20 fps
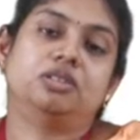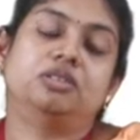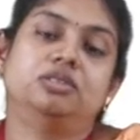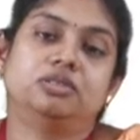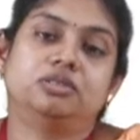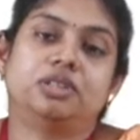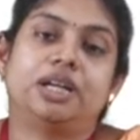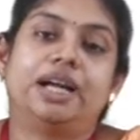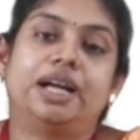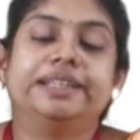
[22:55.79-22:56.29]

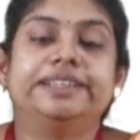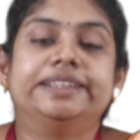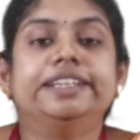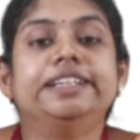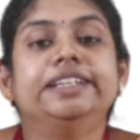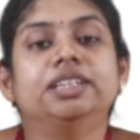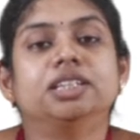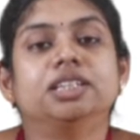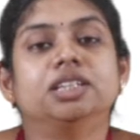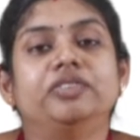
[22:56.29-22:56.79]
I
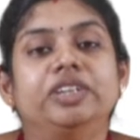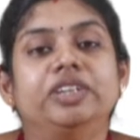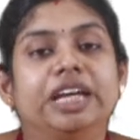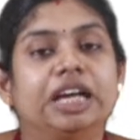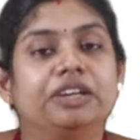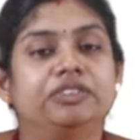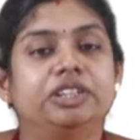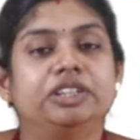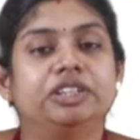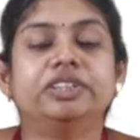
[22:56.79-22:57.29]
think we have
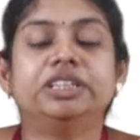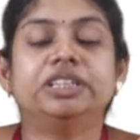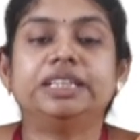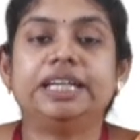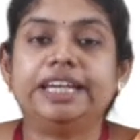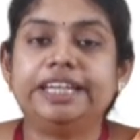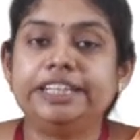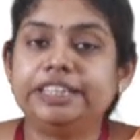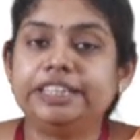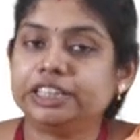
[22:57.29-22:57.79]
given
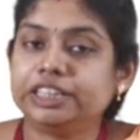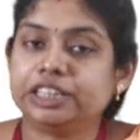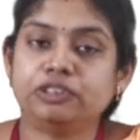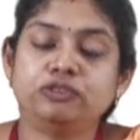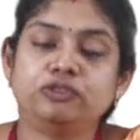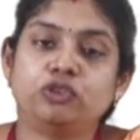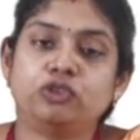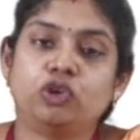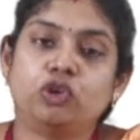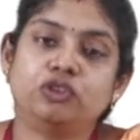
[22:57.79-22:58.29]
enough
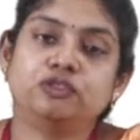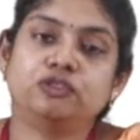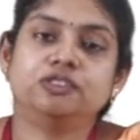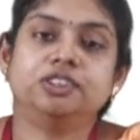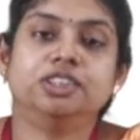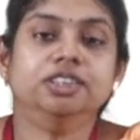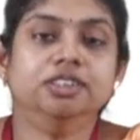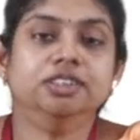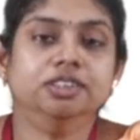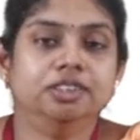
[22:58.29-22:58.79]
of the
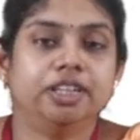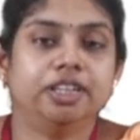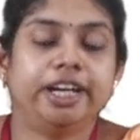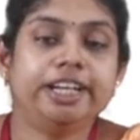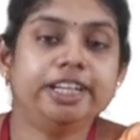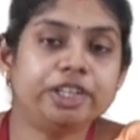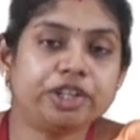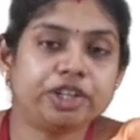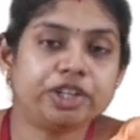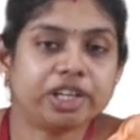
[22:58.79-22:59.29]

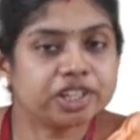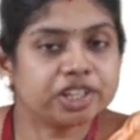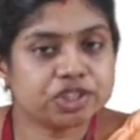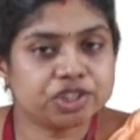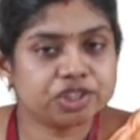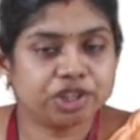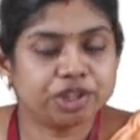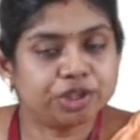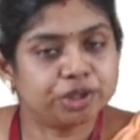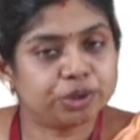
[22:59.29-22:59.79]

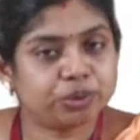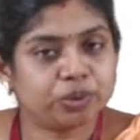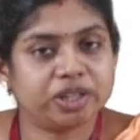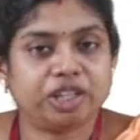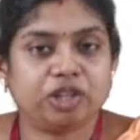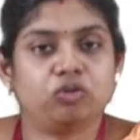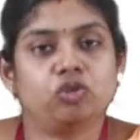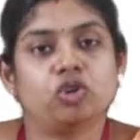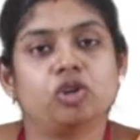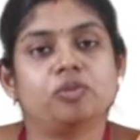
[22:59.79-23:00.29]
introduction to a
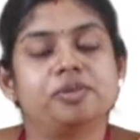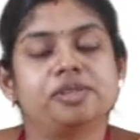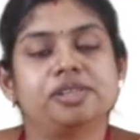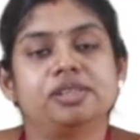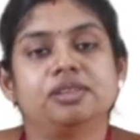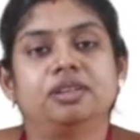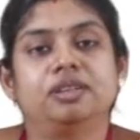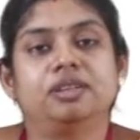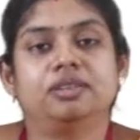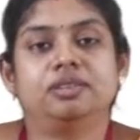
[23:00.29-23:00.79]
DevOps
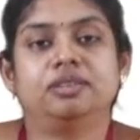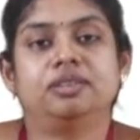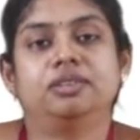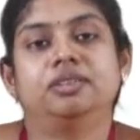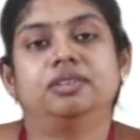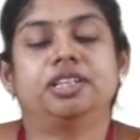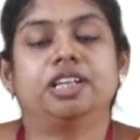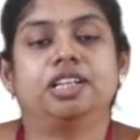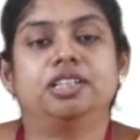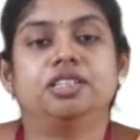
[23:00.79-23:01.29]

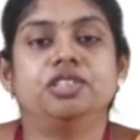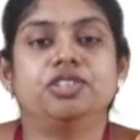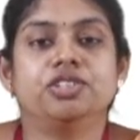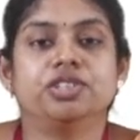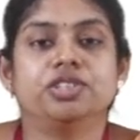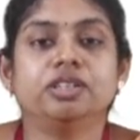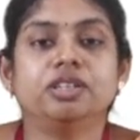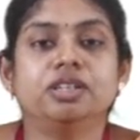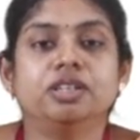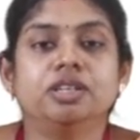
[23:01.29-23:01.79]
culture,
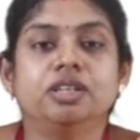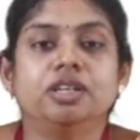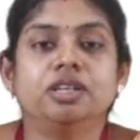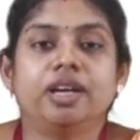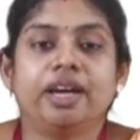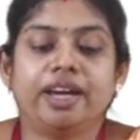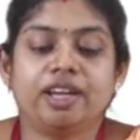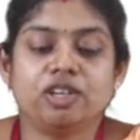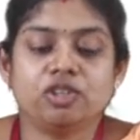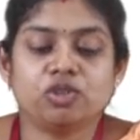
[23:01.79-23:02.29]

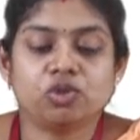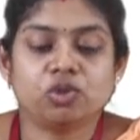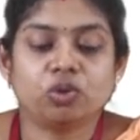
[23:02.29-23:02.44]
and so